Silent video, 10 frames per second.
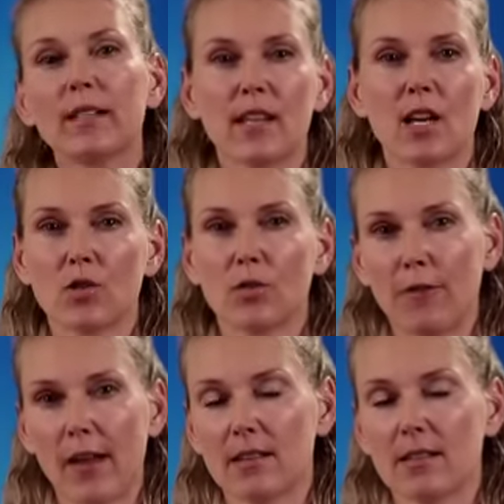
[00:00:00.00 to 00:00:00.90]
essential
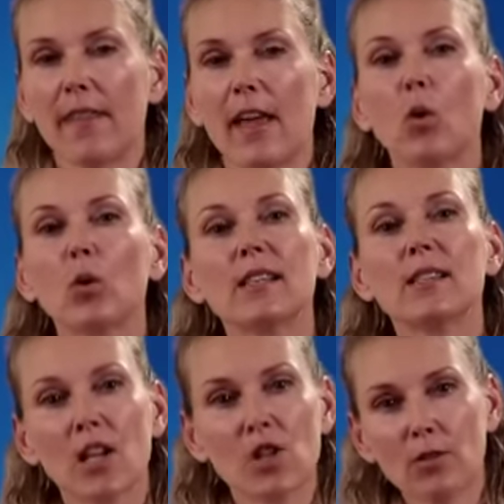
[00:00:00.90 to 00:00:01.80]
fats. And they're called
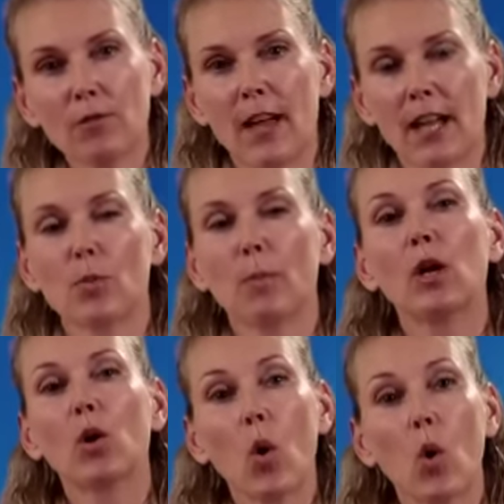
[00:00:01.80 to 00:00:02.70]
essential fats
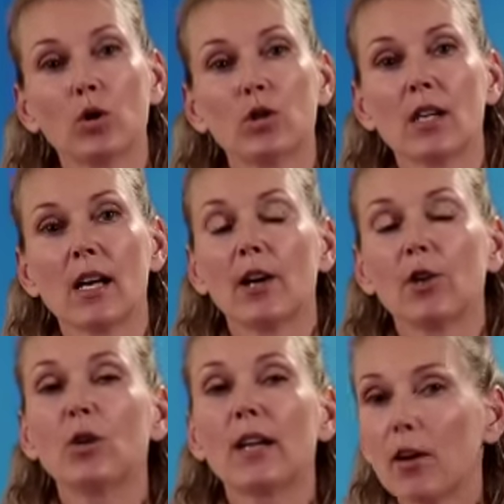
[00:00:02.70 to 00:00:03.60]
because
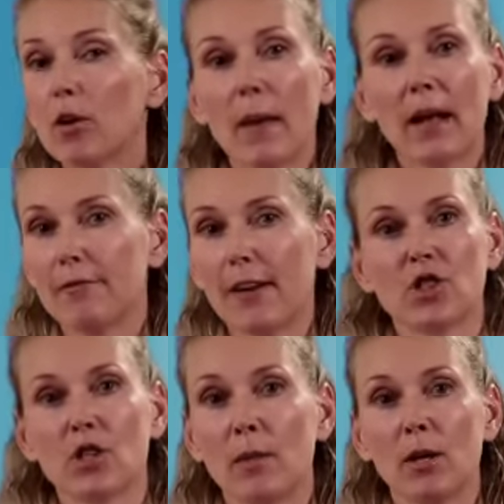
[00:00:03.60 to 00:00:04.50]
you cannot
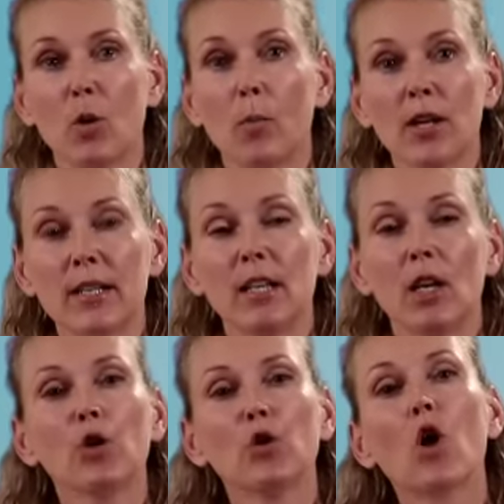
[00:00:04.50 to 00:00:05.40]
manufacture them in your body.
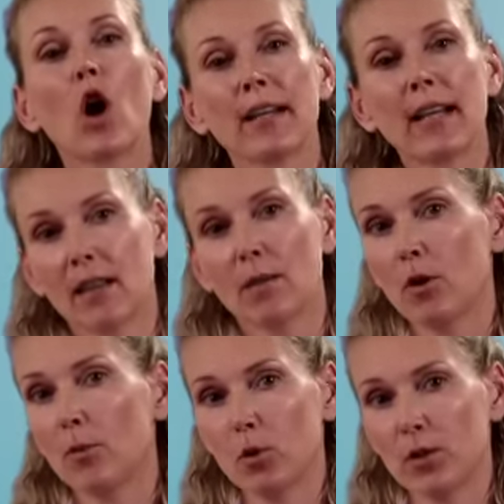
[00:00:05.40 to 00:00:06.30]
You've got to get them
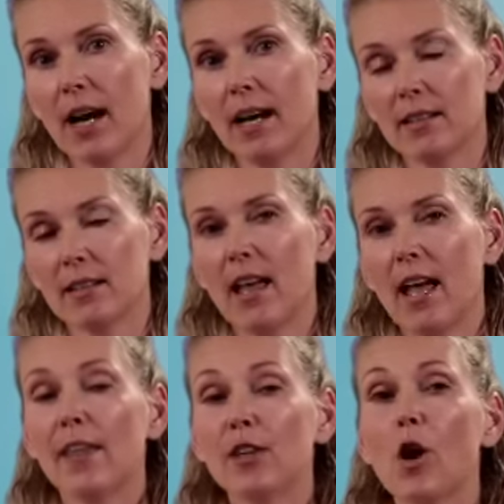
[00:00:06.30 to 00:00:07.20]
from your diet.
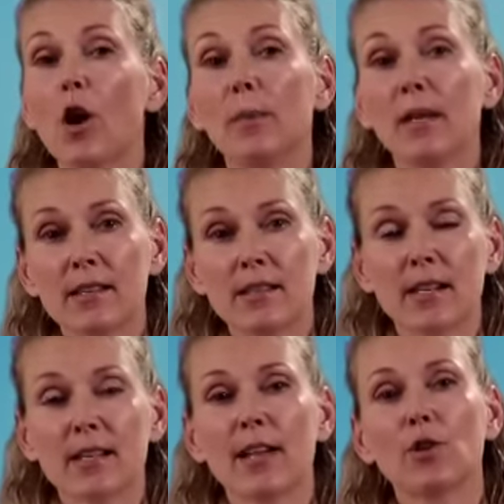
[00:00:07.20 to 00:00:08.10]
And these are
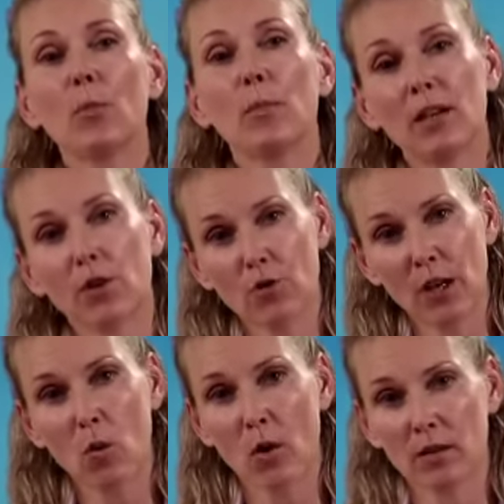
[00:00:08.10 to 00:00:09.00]
omega-6 and
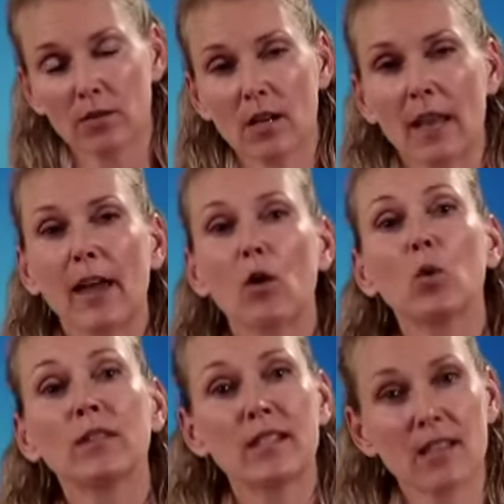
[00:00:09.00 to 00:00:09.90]
omega-3 oils. And they're
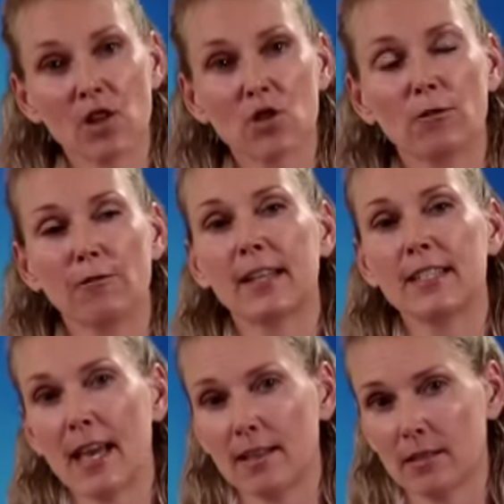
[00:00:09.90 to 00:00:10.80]
called essential
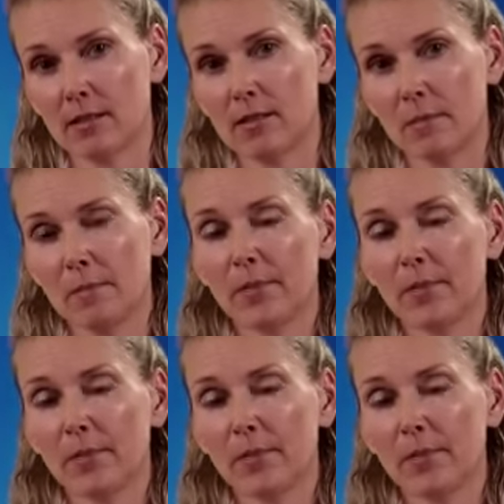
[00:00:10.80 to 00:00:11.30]
fatty acids.